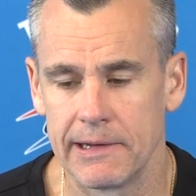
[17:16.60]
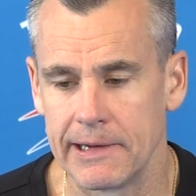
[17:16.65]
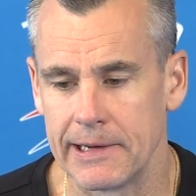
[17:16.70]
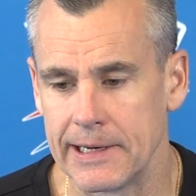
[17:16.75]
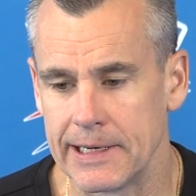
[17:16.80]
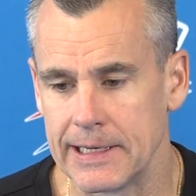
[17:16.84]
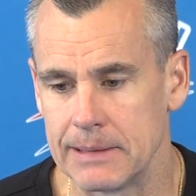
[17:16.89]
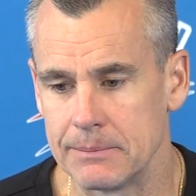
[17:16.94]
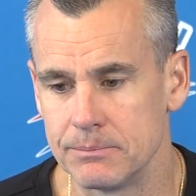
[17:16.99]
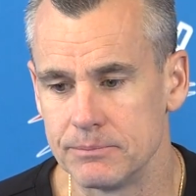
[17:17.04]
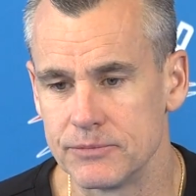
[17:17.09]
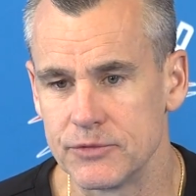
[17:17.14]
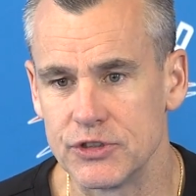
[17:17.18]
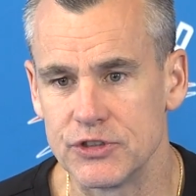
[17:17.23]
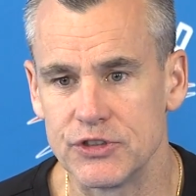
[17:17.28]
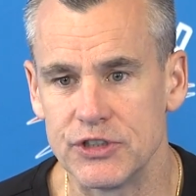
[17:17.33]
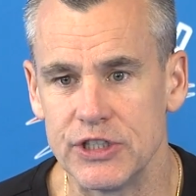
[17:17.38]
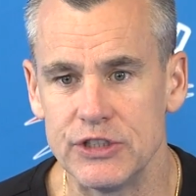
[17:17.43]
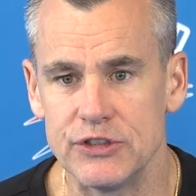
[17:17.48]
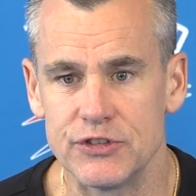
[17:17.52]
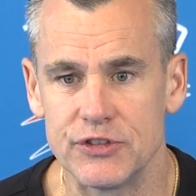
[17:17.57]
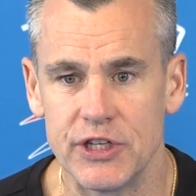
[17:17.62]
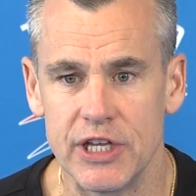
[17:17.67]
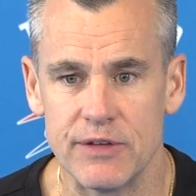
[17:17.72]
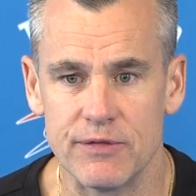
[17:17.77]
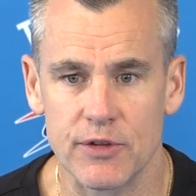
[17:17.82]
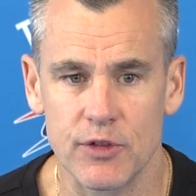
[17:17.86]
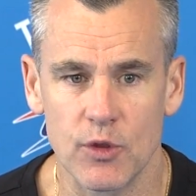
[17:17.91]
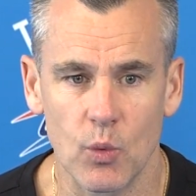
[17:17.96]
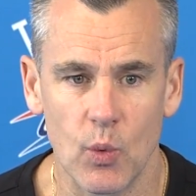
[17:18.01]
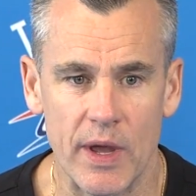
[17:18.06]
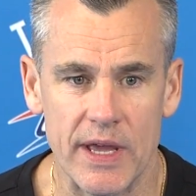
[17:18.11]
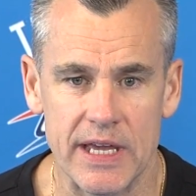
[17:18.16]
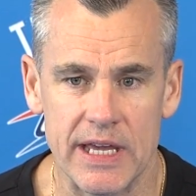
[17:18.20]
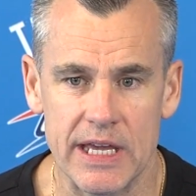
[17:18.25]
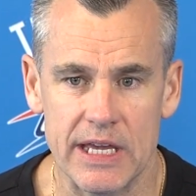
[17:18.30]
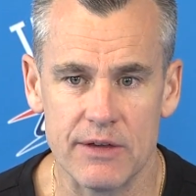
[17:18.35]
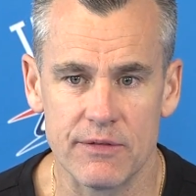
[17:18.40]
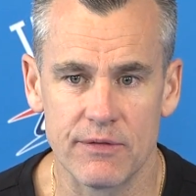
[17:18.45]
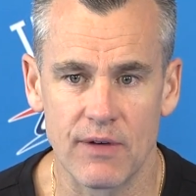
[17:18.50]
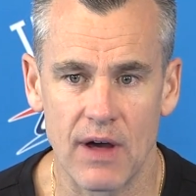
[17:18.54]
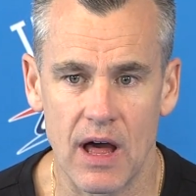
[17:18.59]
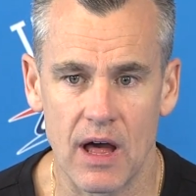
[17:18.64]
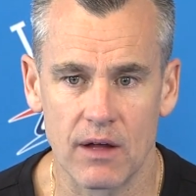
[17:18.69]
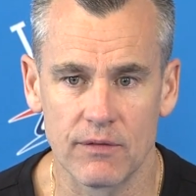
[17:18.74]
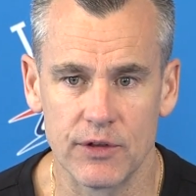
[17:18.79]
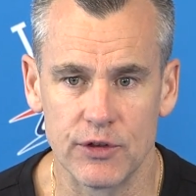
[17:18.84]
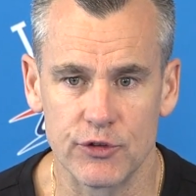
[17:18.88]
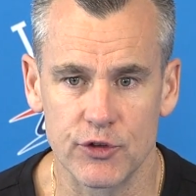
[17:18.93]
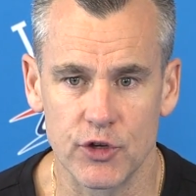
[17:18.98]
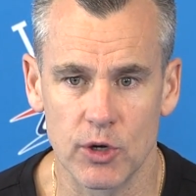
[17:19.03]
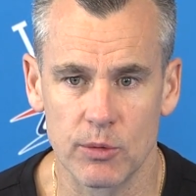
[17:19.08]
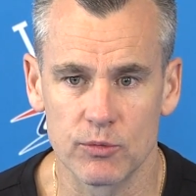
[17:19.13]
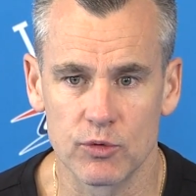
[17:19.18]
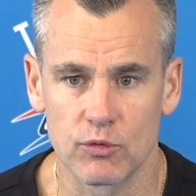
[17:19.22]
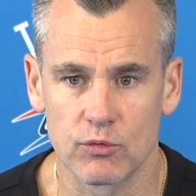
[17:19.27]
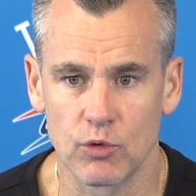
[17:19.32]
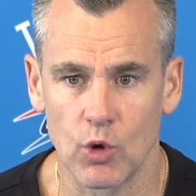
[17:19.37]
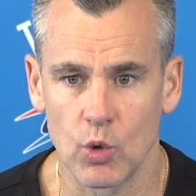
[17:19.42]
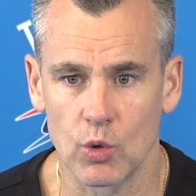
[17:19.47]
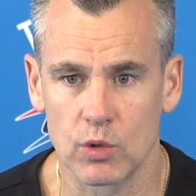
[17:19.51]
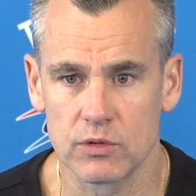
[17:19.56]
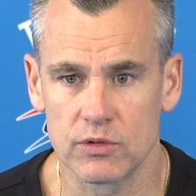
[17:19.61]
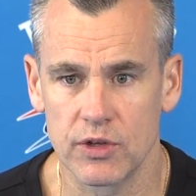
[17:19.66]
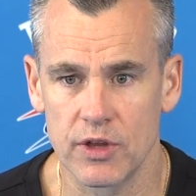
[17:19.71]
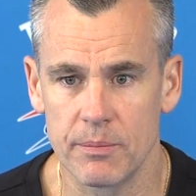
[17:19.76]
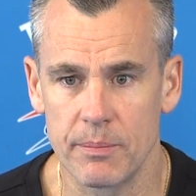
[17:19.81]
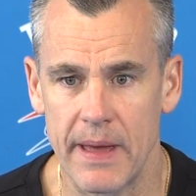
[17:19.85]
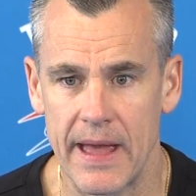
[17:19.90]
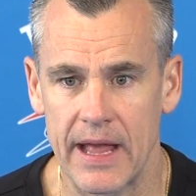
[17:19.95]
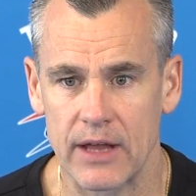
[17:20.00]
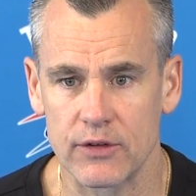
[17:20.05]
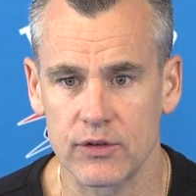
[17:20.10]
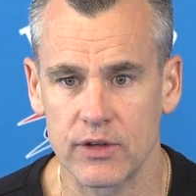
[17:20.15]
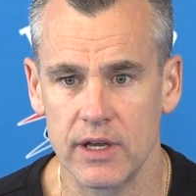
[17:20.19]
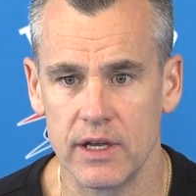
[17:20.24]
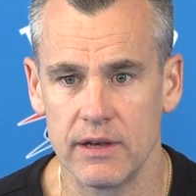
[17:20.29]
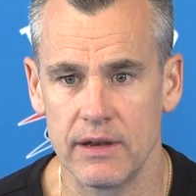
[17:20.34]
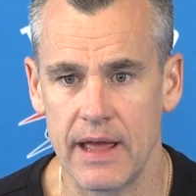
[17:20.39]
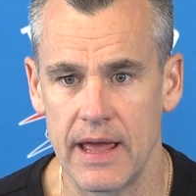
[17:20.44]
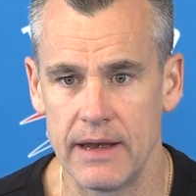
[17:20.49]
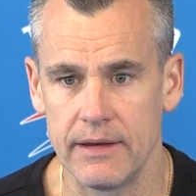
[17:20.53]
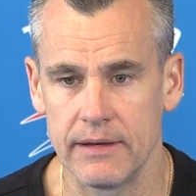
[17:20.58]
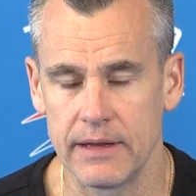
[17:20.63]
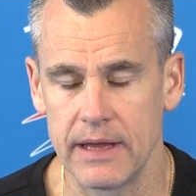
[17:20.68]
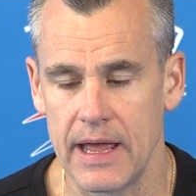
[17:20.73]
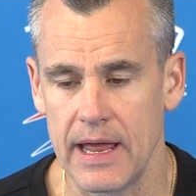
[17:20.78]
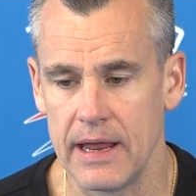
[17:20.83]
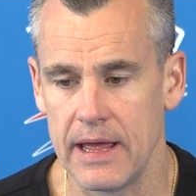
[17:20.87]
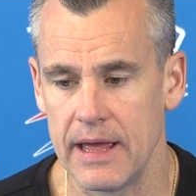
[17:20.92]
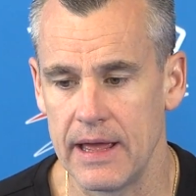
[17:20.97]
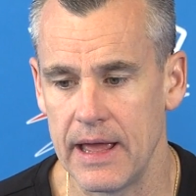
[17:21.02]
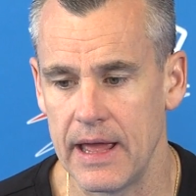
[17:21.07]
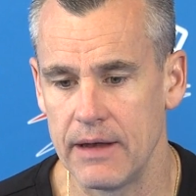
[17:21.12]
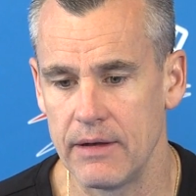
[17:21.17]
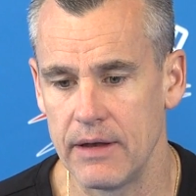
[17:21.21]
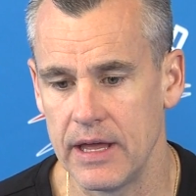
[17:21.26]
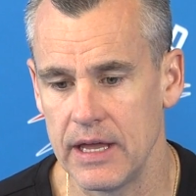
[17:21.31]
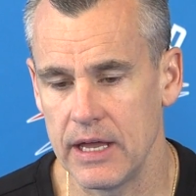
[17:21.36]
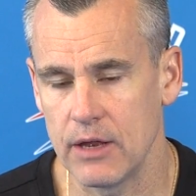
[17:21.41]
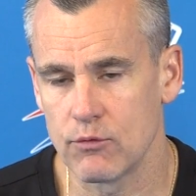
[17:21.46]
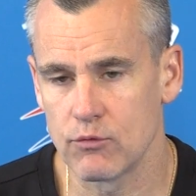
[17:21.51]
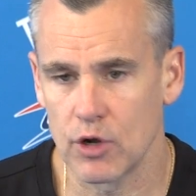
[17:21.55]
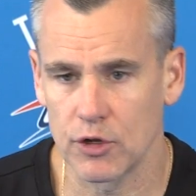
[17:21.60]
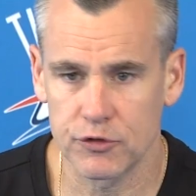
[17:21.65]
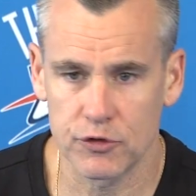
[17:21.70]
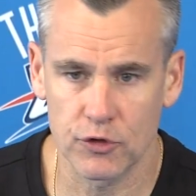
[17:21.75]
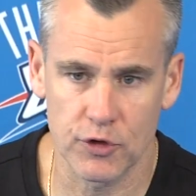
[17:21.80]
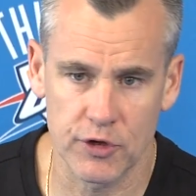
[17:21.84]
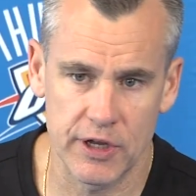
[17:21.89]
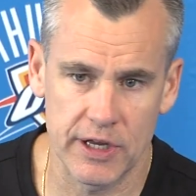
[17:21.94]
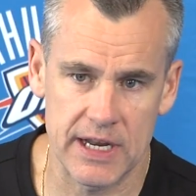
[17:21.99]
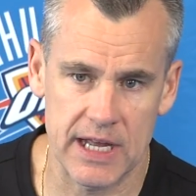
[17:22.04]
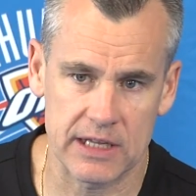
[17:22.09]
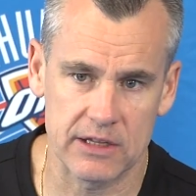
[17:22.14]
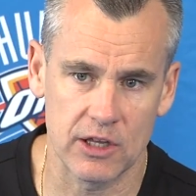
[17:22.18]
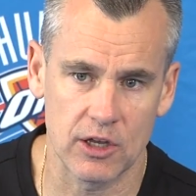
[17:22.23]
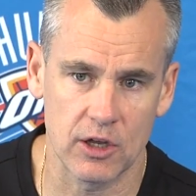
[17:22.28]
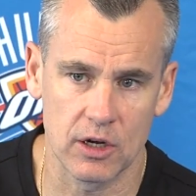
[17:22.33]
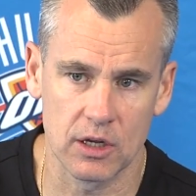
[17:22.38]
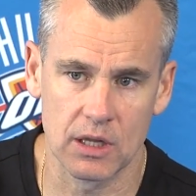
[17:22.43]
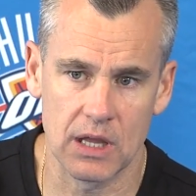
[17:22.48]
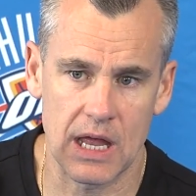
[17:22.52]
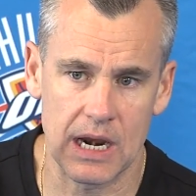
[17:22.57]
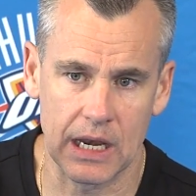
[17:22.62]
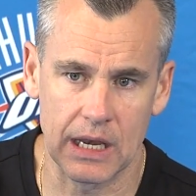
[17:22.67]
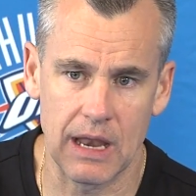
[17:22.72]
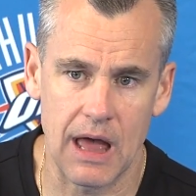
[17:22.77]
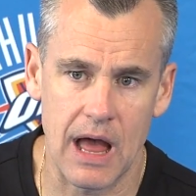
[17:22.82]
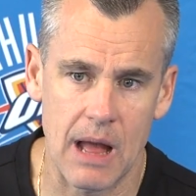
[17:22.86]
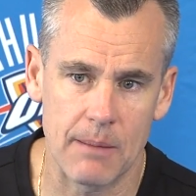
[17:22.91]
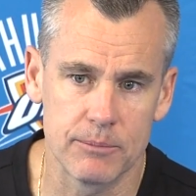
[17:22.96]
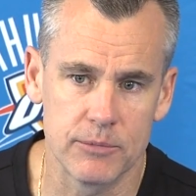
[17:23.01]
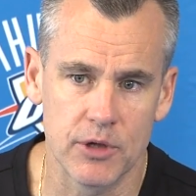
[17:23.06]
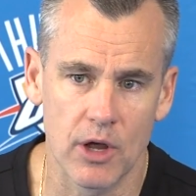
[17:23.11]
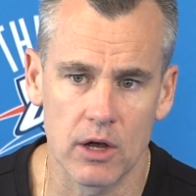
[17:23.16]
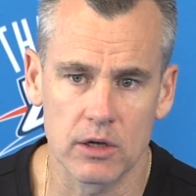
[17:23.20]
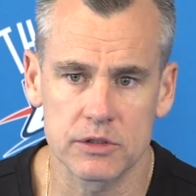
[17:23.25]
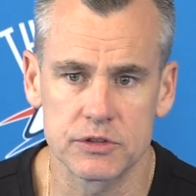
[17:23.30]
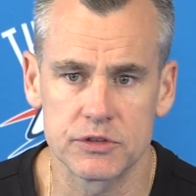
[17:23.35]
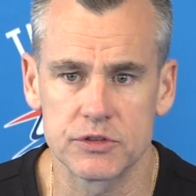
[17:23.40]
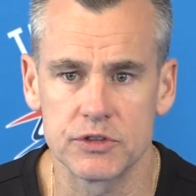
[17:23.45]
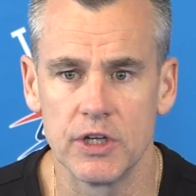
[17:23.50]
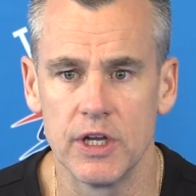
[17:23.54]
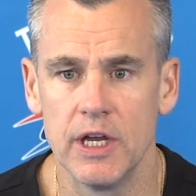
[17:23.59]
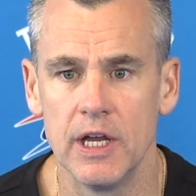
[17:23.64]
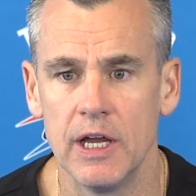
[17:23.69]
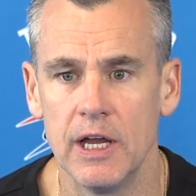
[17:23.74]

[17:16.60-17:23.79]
Um, to see Steven the way he evolved in terms of rolling to the basket and and he and Russell connecting on a lot of lob dunks.